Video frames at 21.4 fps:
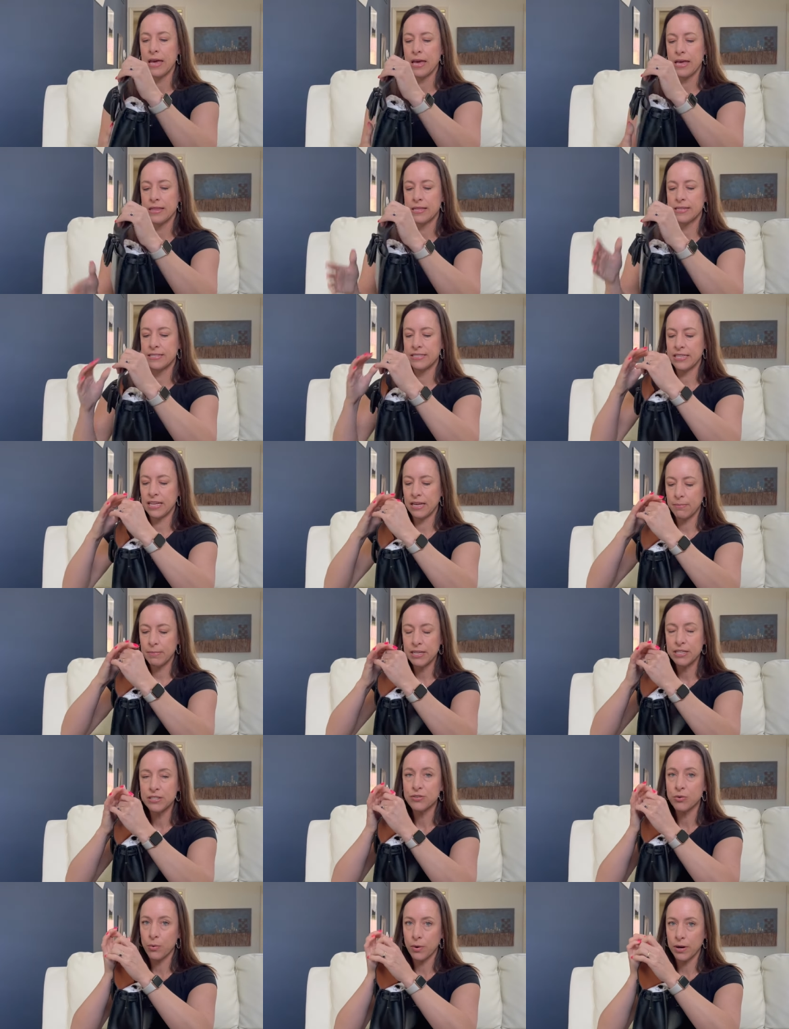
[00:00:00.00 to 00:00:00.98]
the Sammy
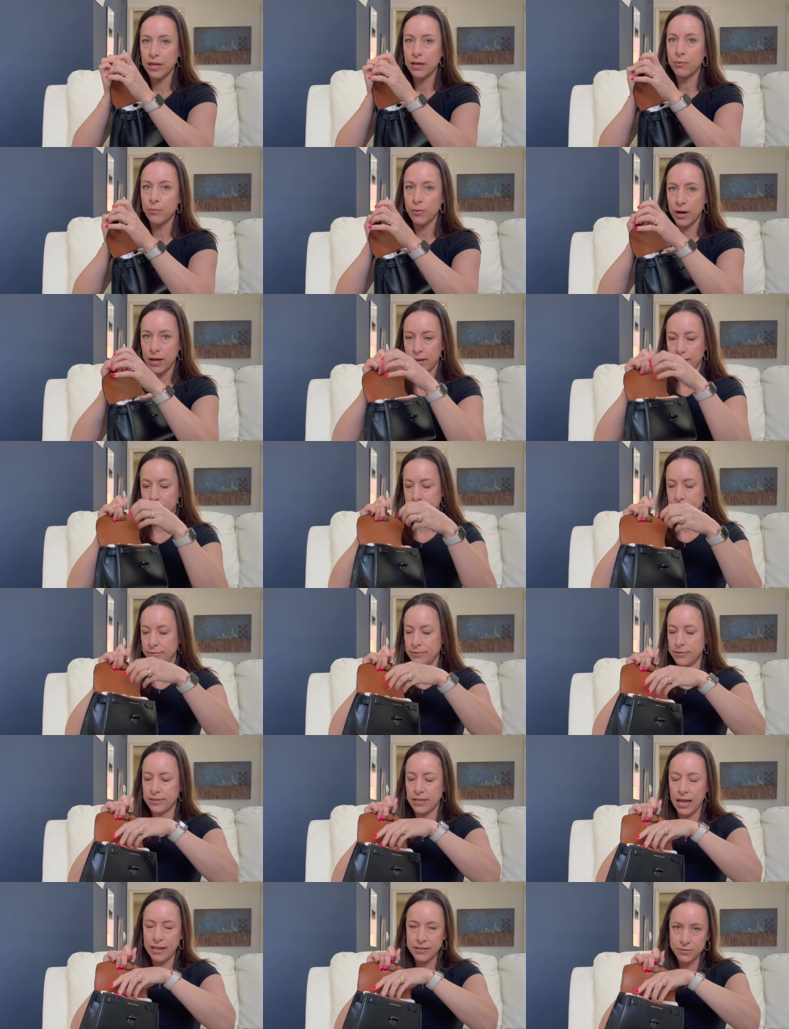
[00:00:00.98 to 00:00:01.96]
21,
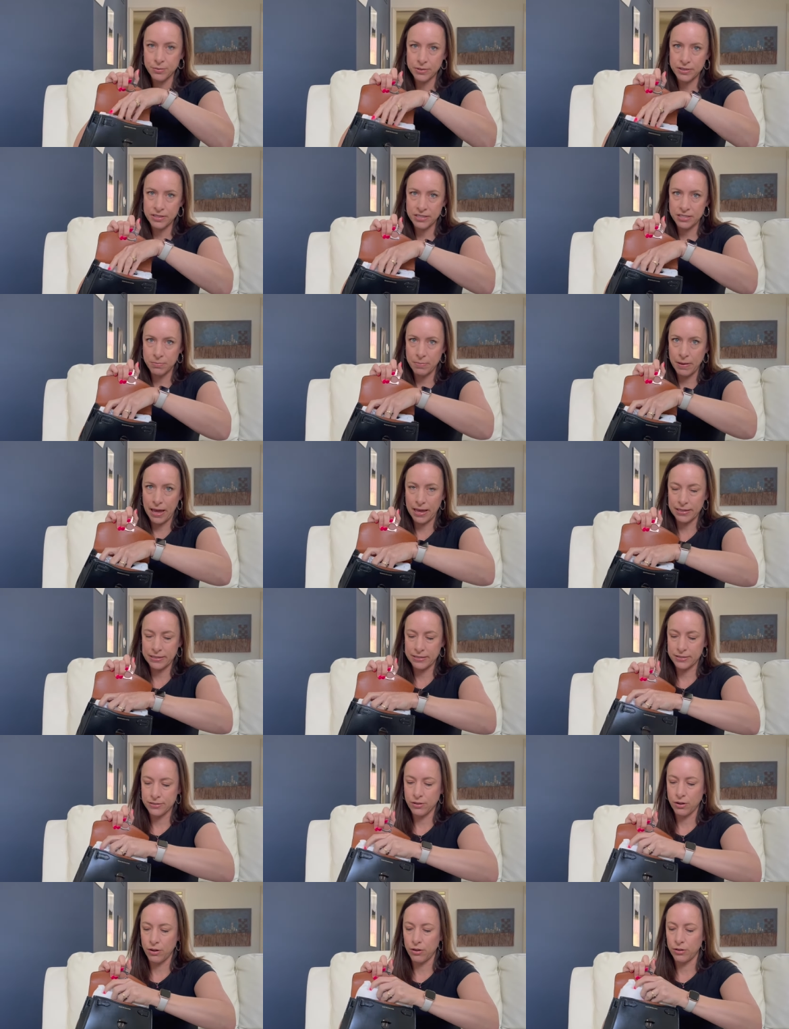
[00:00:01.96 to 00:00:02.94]
that's what this bag is
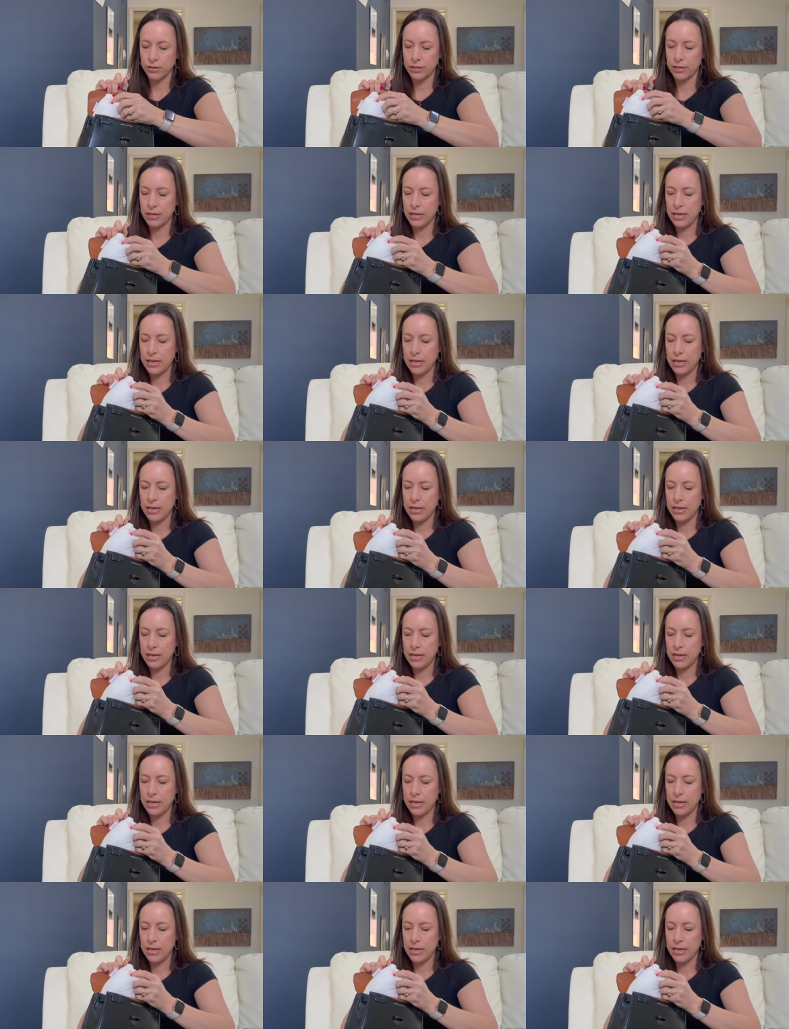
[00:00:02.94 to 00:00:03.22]
called.